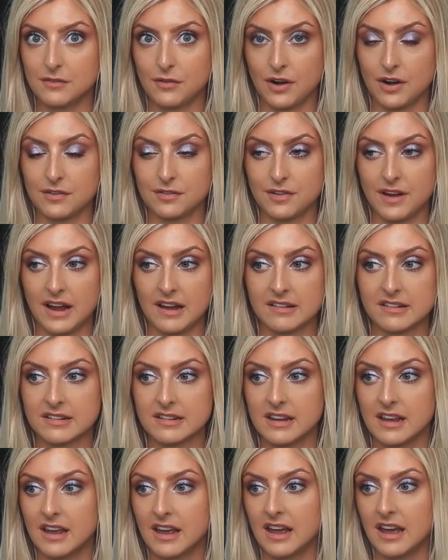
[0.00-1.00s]
very
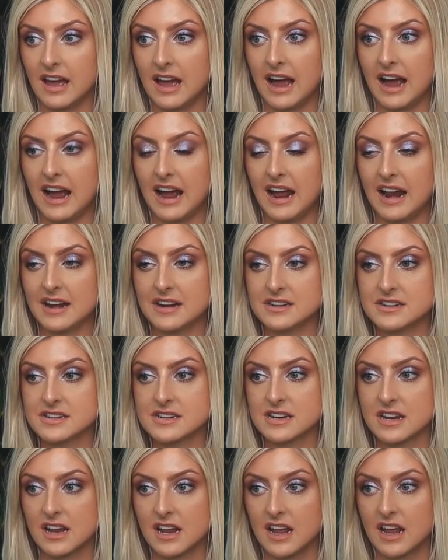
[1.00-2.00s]
fast,
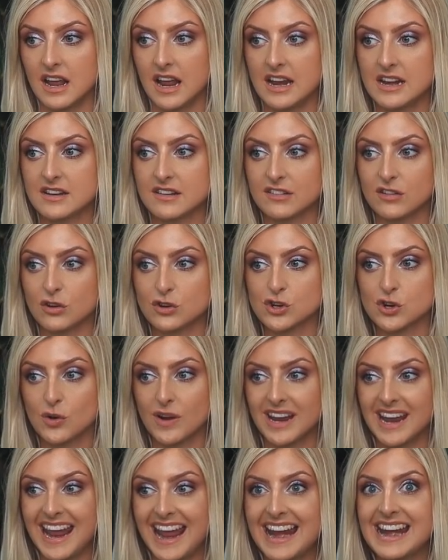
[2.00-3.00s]
and it's not
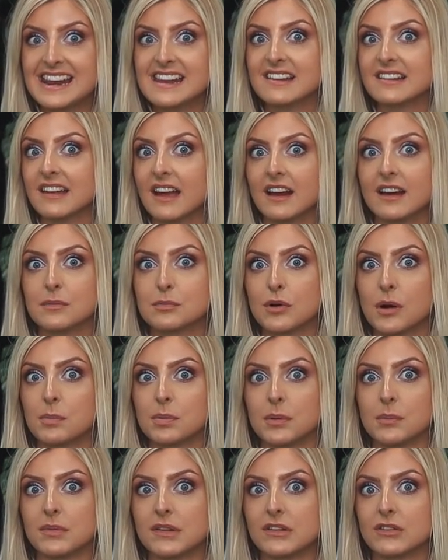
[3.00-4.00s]
showing any sign of
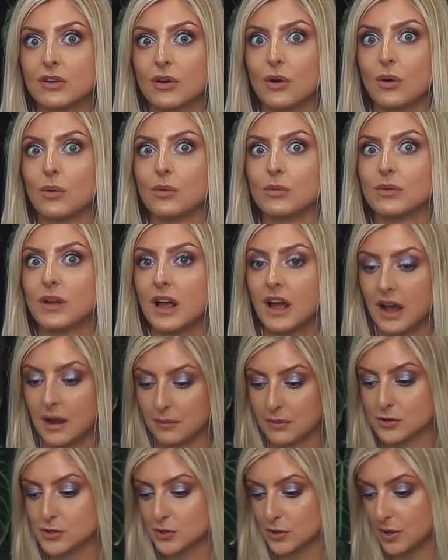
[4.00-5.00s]
problems at all. I'm
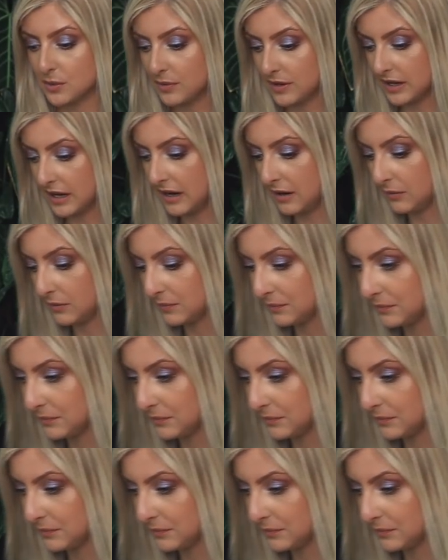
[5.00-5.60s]
gonna show you it now.